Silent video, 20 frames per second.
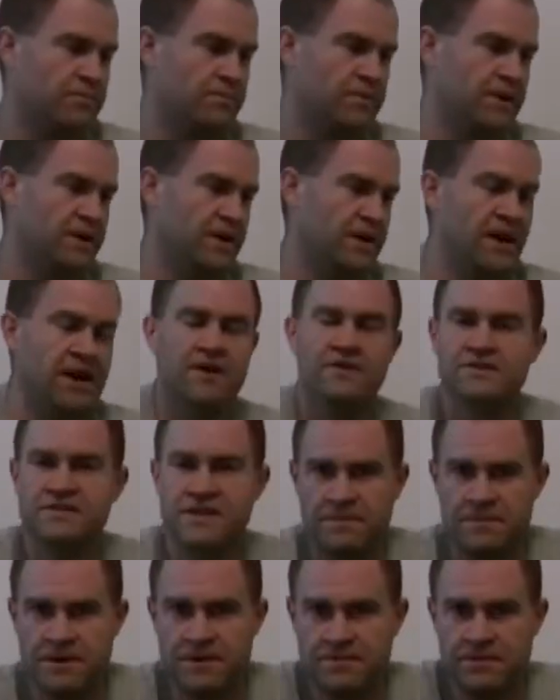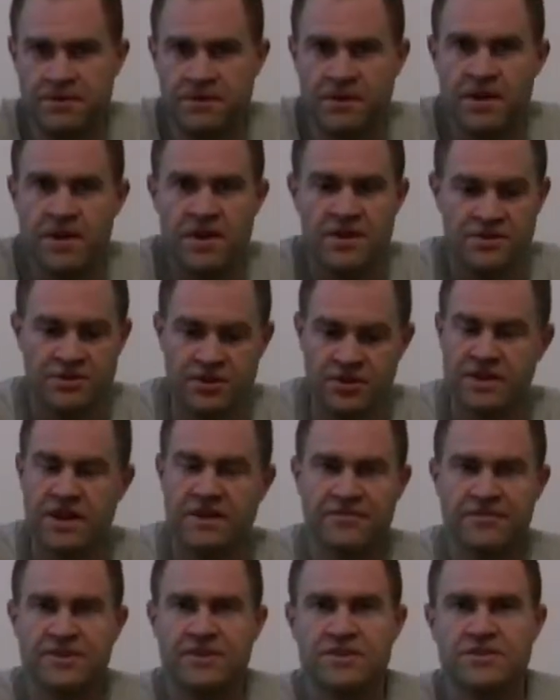arrows at people. You can
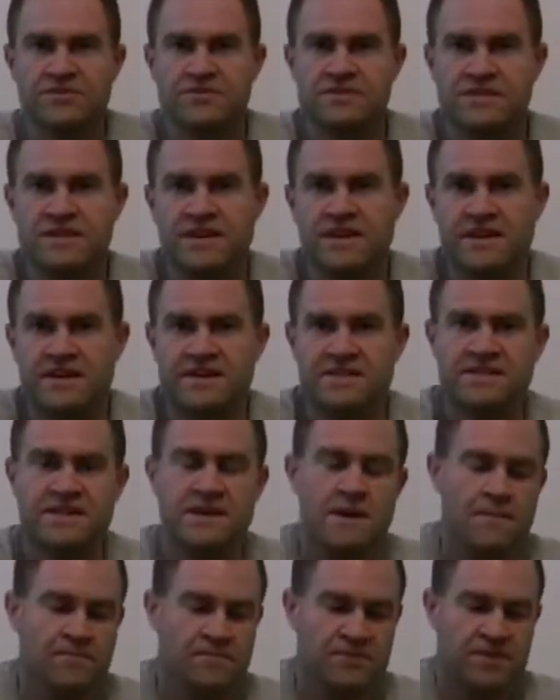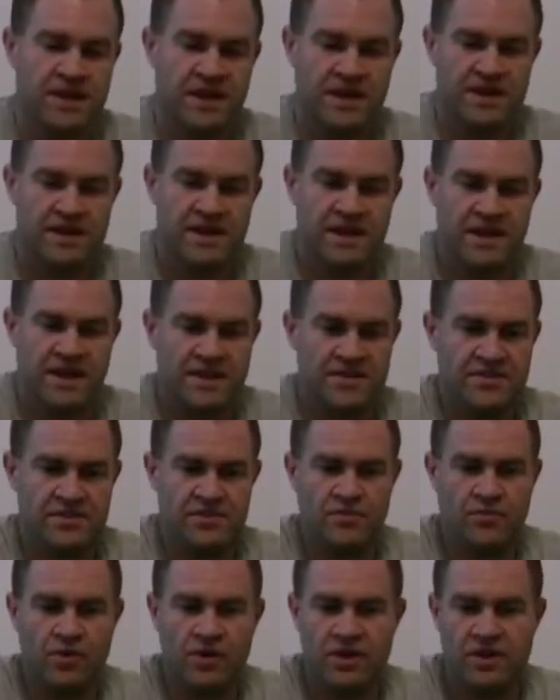definitely use this.
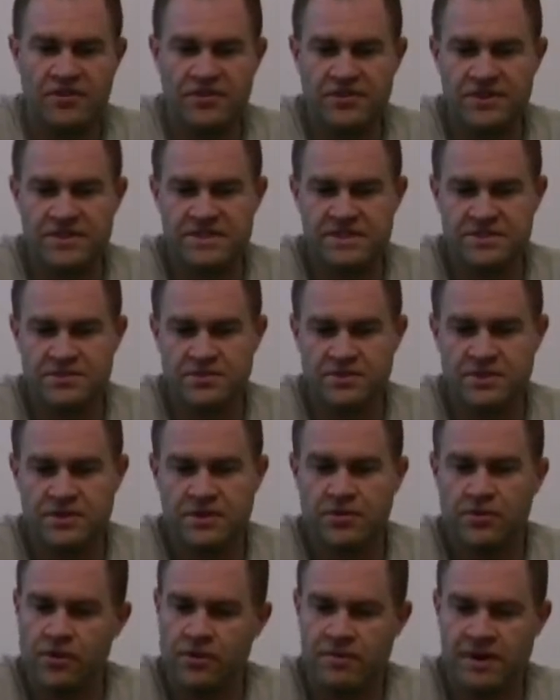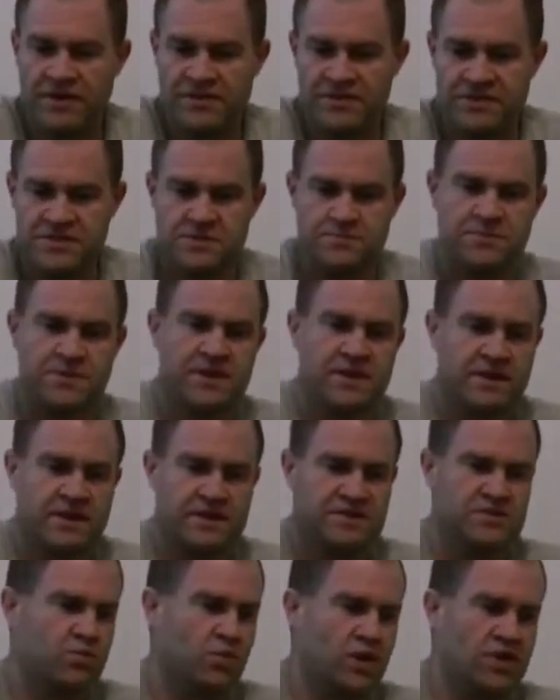And one of the things that's really cool about this is
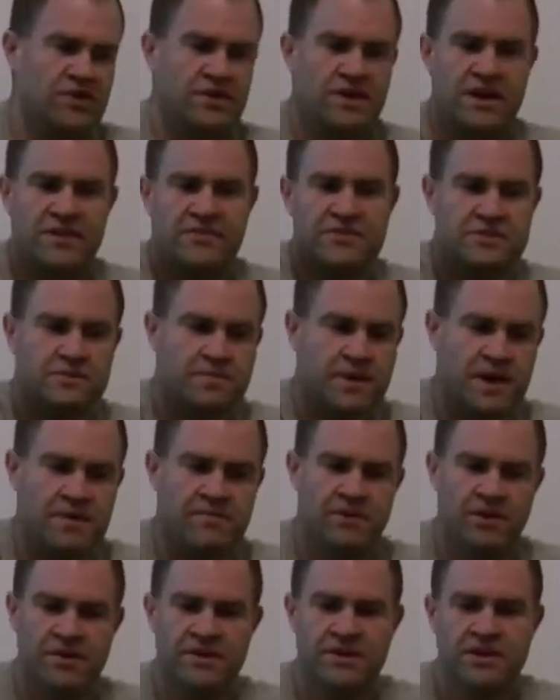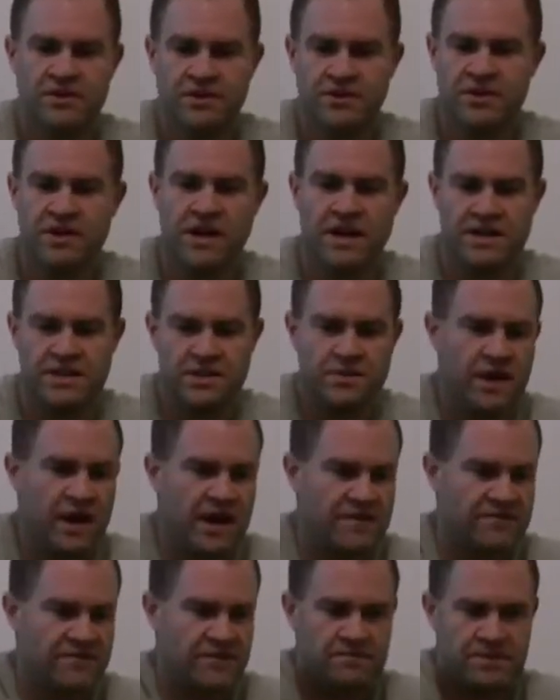because whether or not there's a paintball in here or not, you
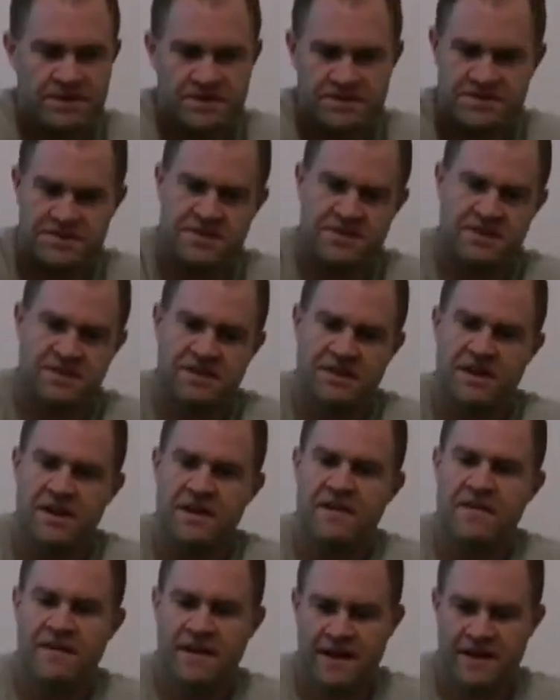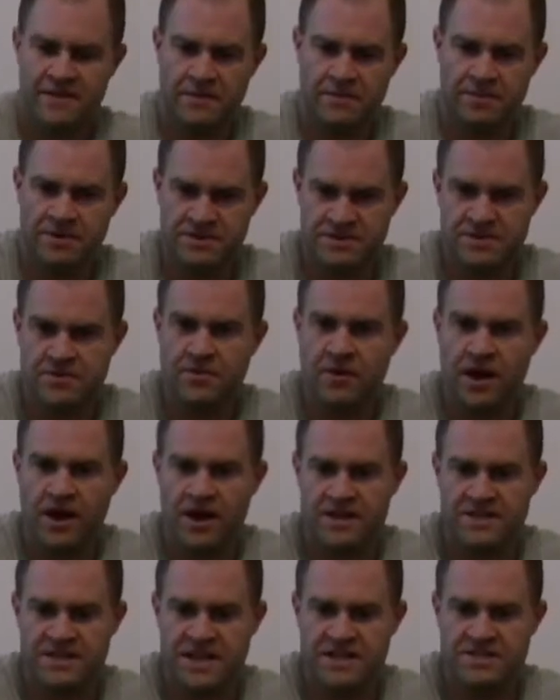have the piston and the piston
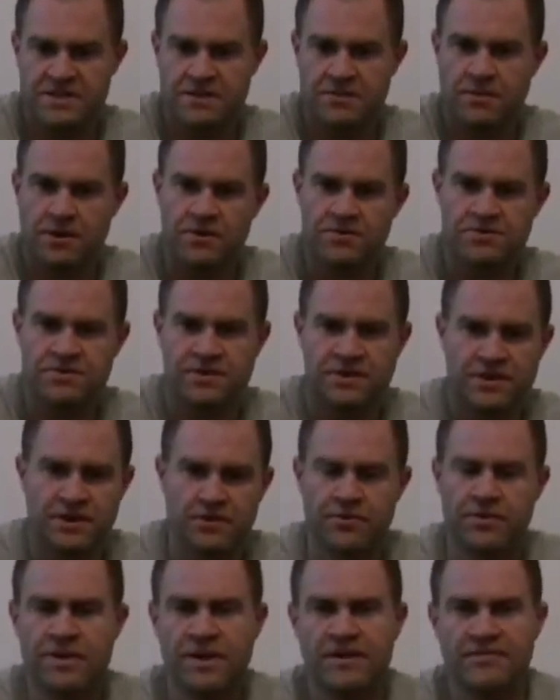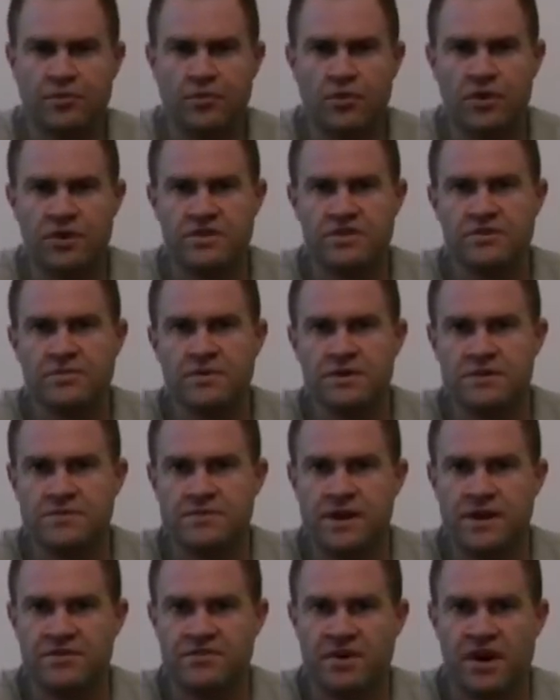rod attached to the bowstring. You don't really have to worry too much
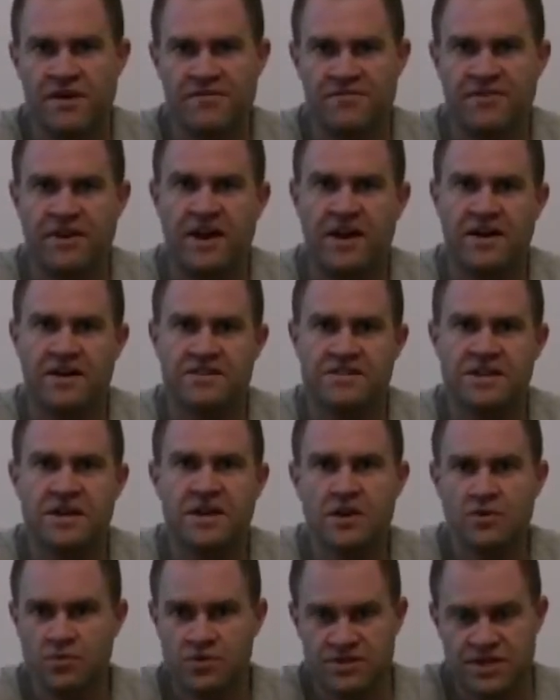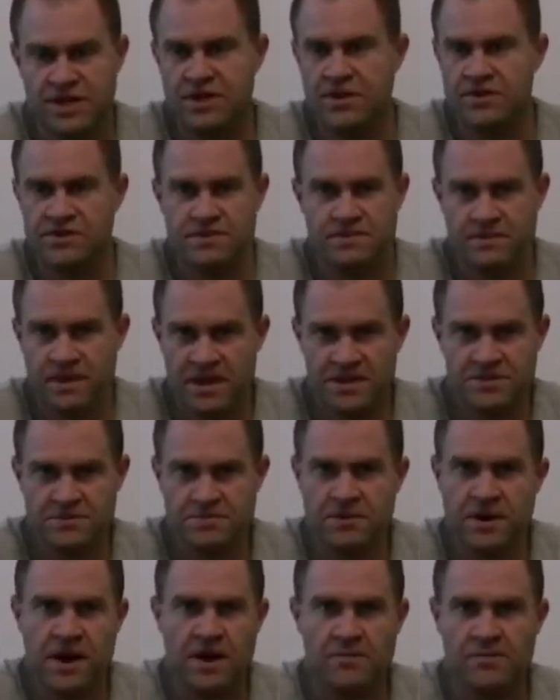about dry fires, which I know is a
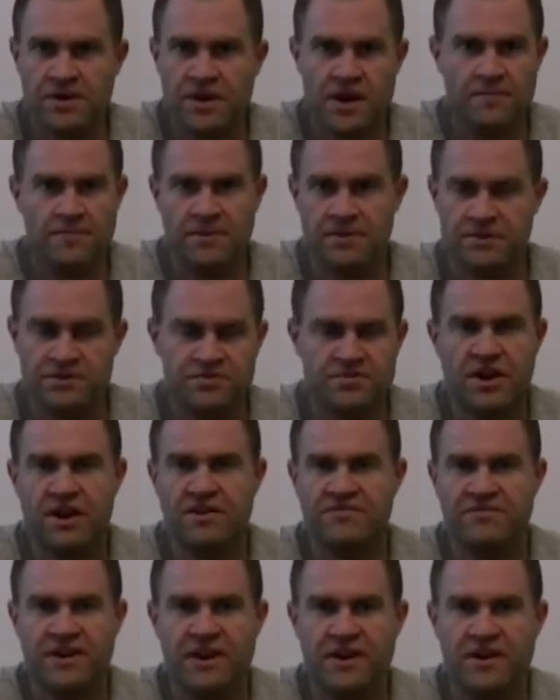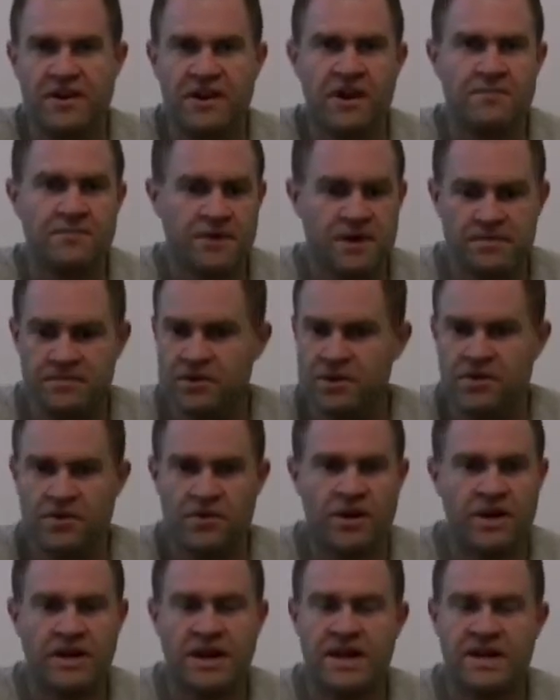major problem with compound. You dry fire a compound
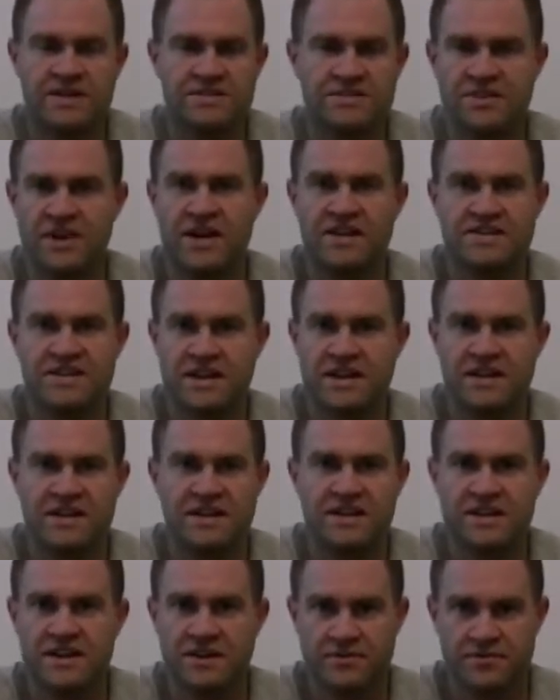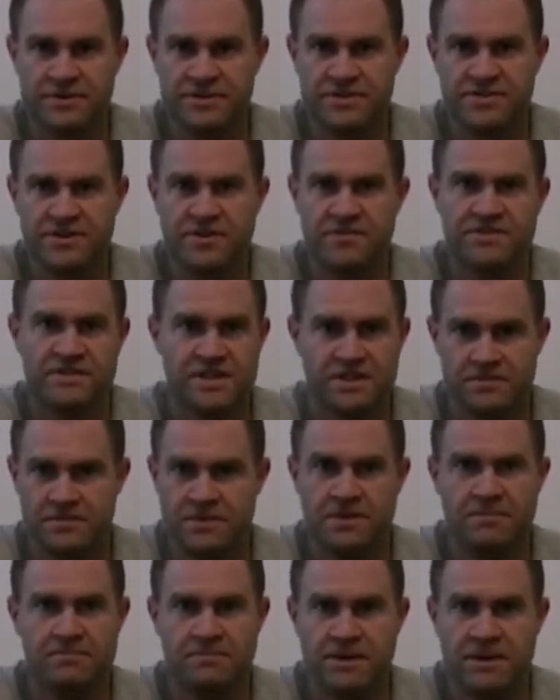bow, I guess you got to take it in and get it reserviced. It can
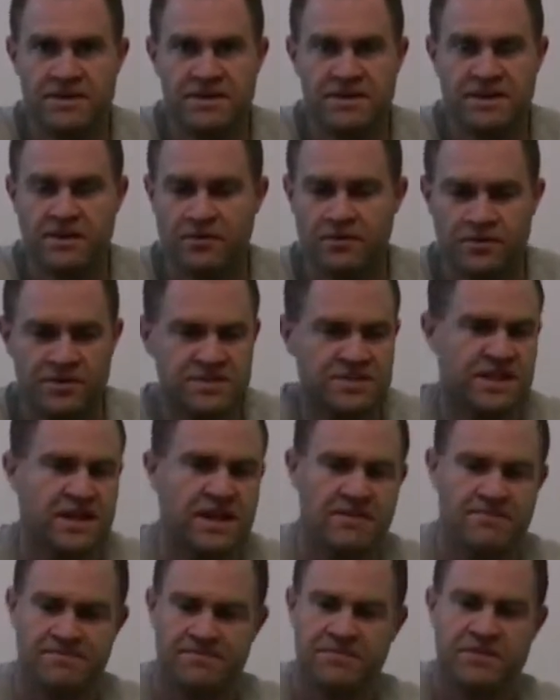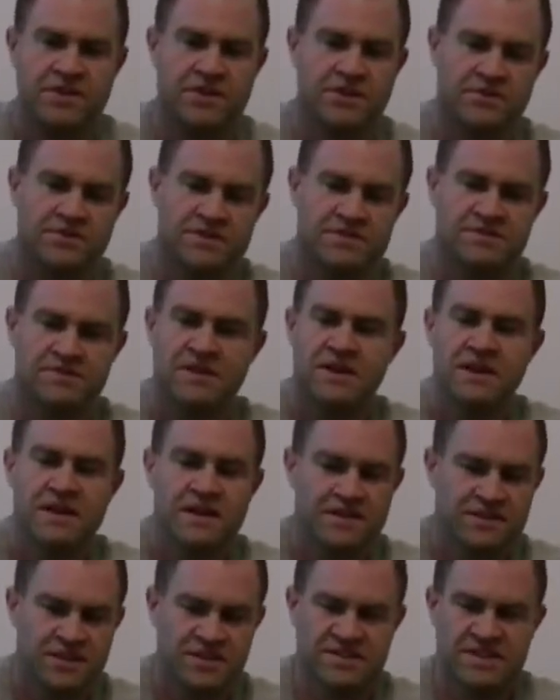be a big deal. Once that, you know, this
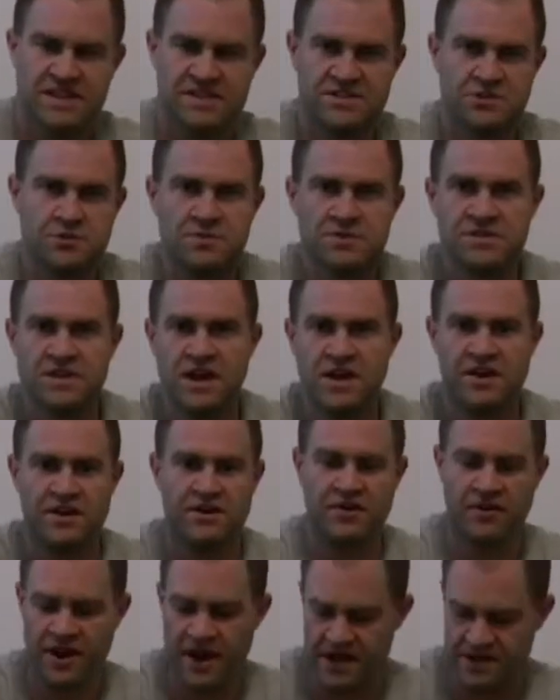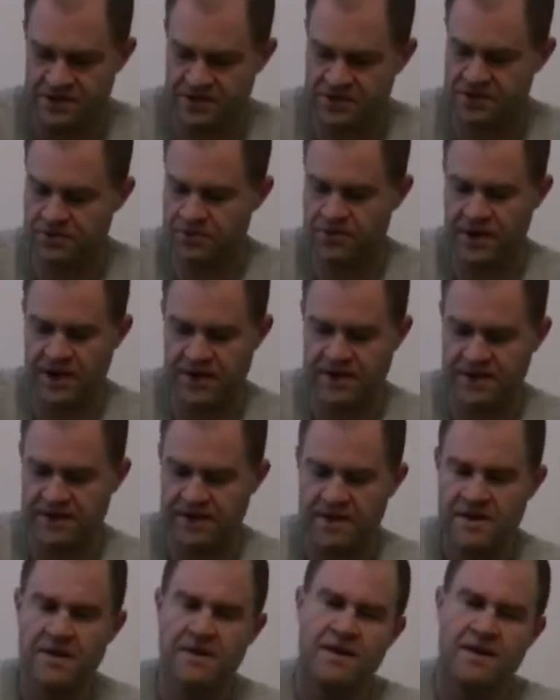does that supersonic crack, you can wreck